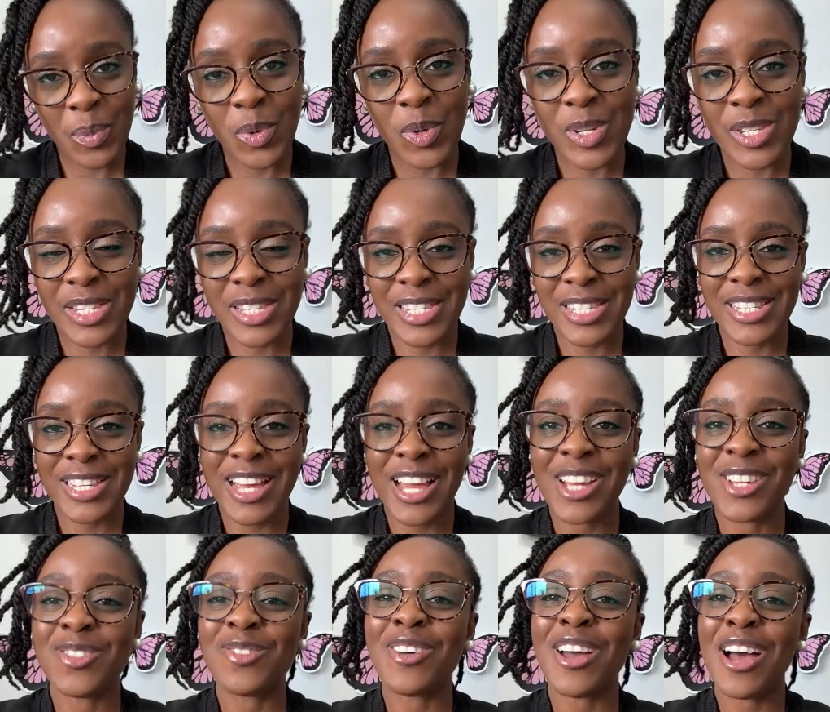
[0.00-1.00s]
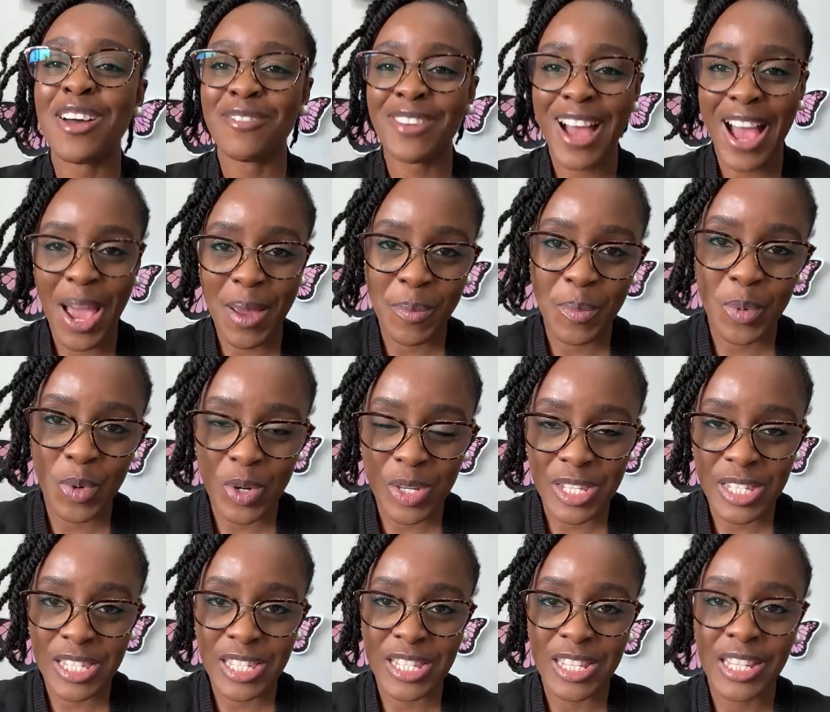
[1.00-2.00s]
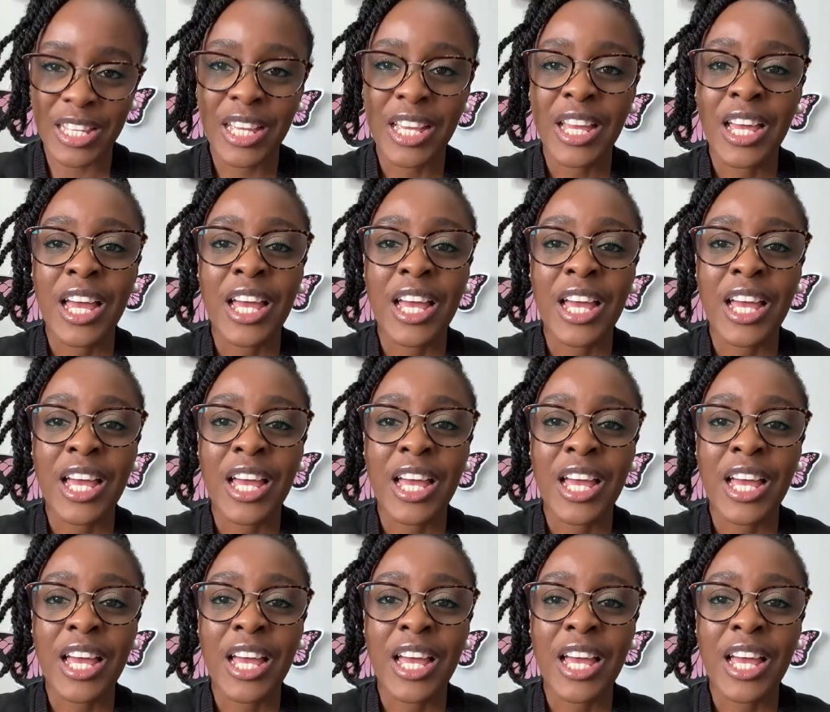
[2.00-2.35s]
porosity, and you have high porosity.